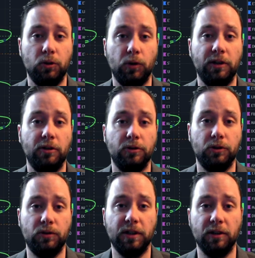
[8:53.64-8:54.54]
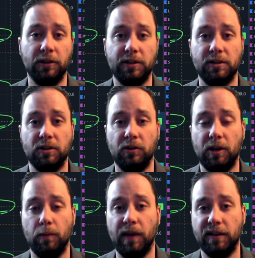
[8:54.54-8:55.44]
doing your due diligence so you
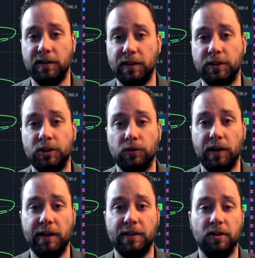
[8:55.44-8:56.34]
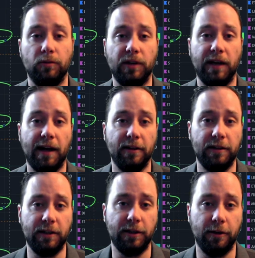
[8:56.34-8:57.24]
can make these trades a
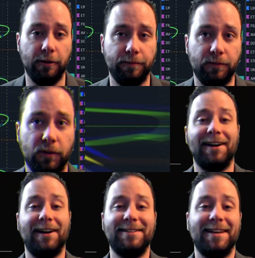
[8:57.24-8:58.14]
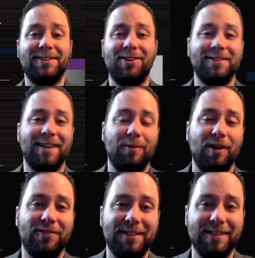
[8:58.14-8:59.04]
reality here. And guys, that's all the time
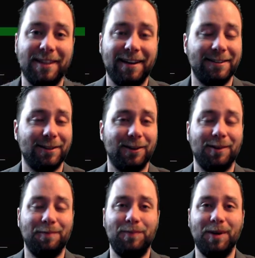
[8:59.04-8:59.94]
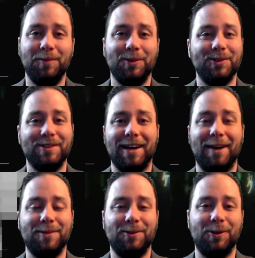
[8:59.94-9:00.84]
I have for today. These are uh, biblical
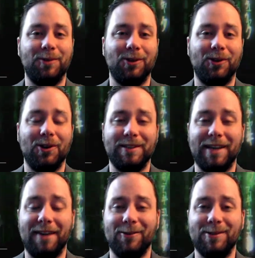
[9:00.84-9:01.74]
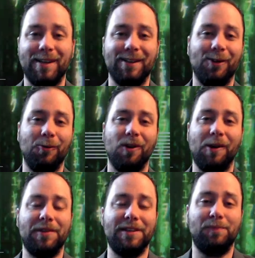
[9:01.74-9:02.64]
times in cryptocurrency. Everyone's getting a little worried